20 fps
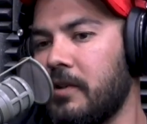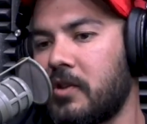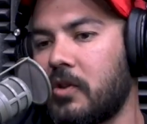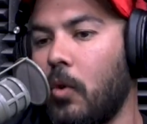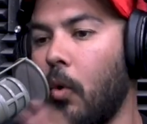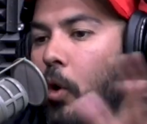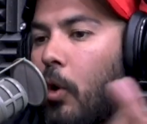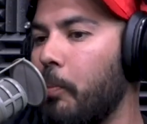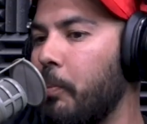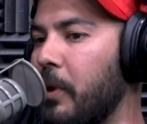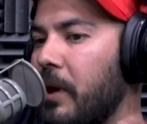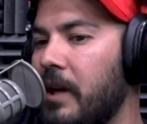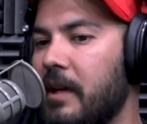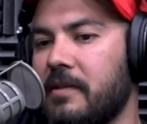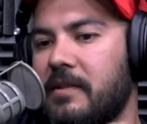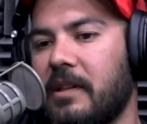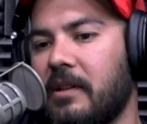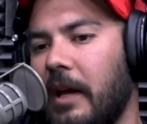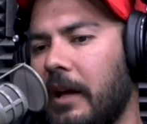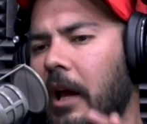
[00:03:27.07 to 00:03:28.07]

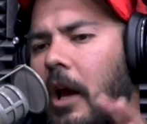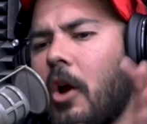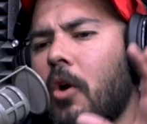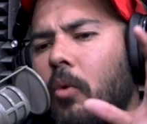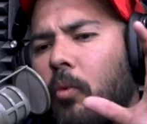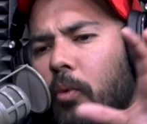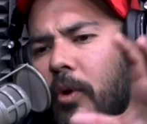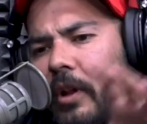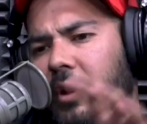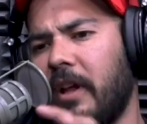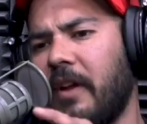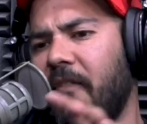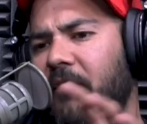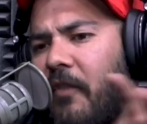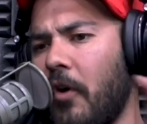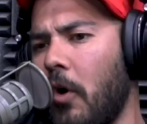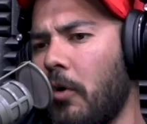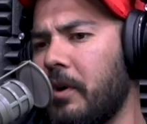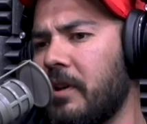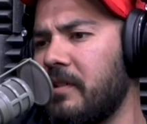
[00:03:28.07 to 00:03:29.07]
scorpions and like really
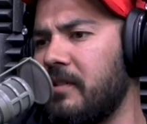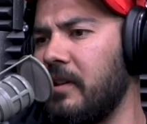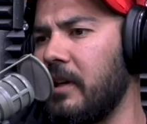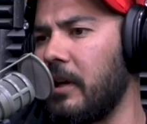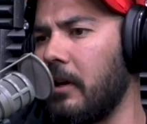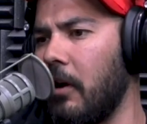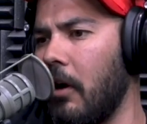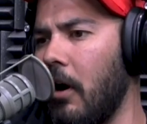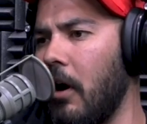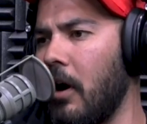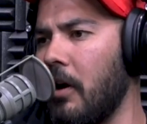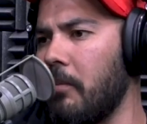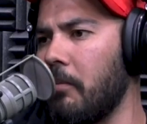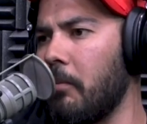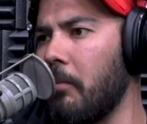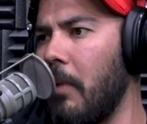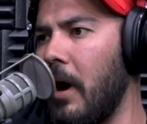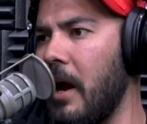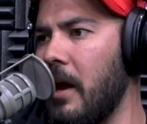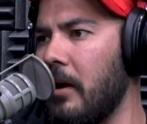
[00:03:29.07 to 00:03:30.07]
focusing on
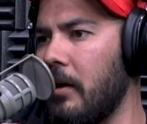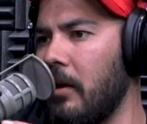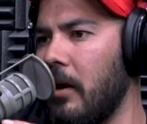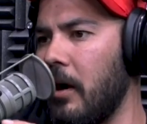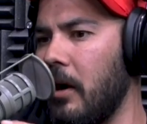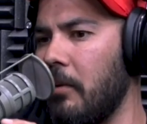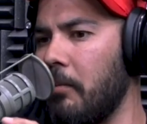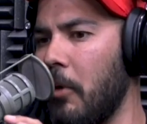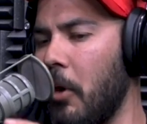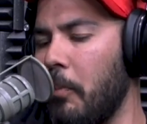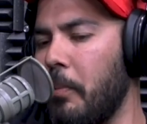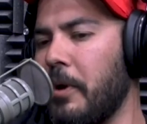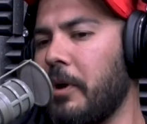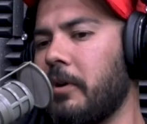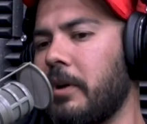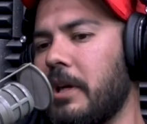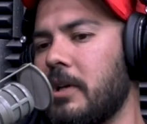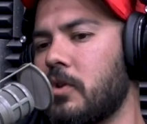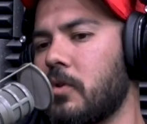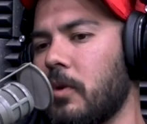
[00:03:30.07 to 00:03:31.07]
my uh,
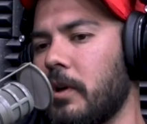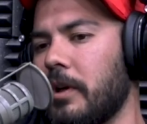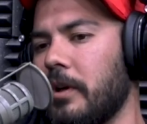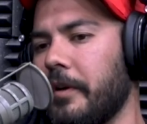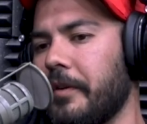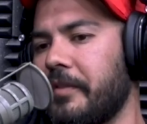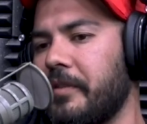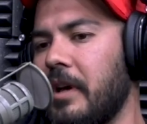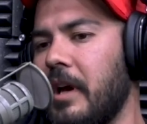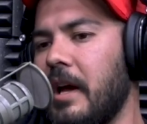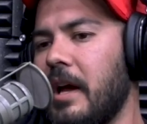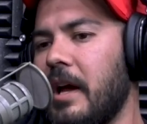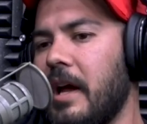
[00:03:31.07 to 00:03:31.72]
mobility drills.